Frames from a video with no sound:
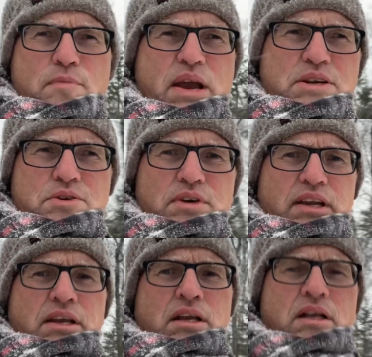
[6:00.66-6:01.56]

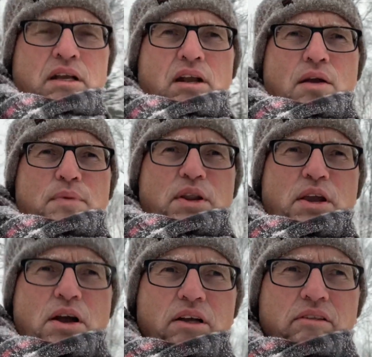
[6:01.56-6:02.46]
measuring carbon
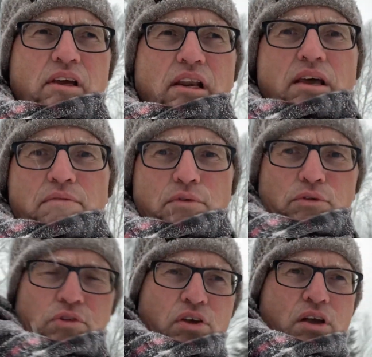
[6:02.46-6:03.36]
dioxide
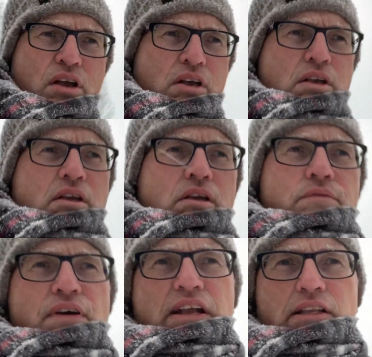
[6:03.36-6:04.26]
levels. In
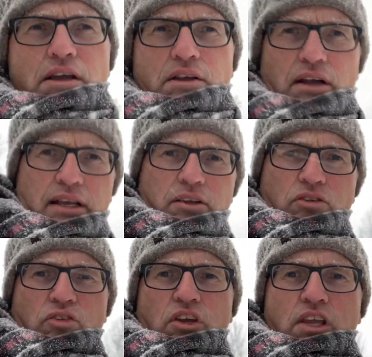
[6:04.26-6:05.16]
fact, I, I could
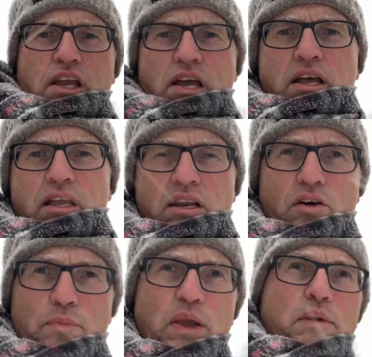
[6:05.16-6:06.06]
see, you
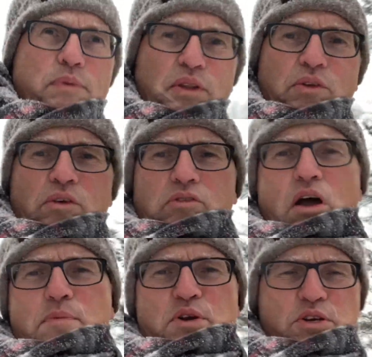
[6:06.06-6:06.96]
know, big business
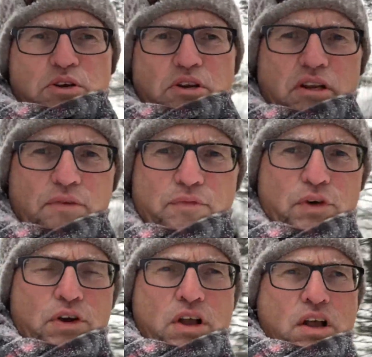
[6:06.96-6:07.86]
opportunity
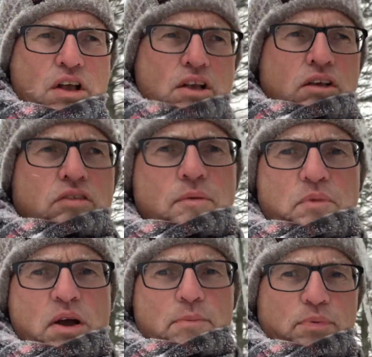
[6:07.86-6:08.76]
for some
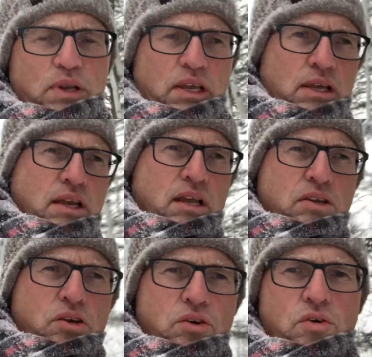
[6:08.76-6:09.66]
company
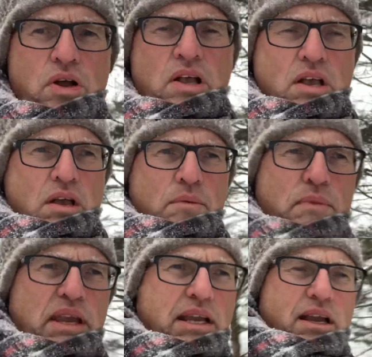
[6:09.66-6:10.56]
to
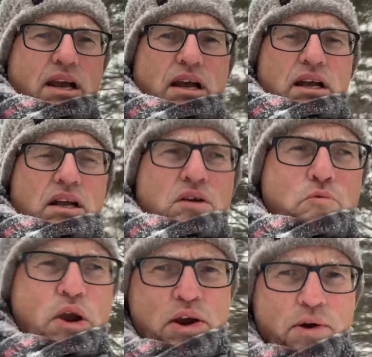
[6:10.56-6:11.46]
make uh,
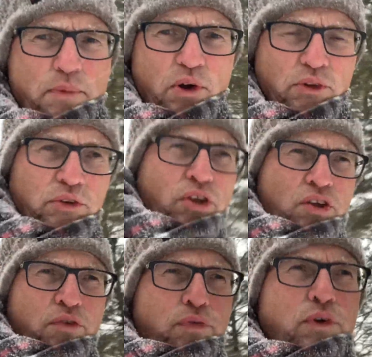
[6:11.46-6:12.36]
wearables
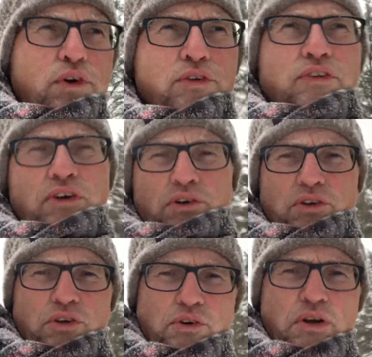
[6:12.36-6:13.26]
for
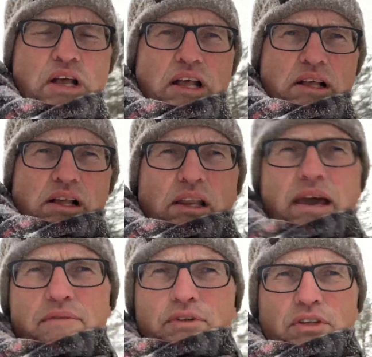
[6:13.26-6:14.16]
CO2
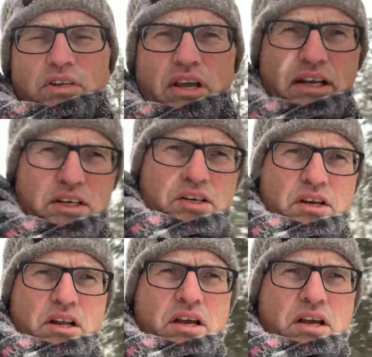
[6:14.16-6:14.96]
level detection.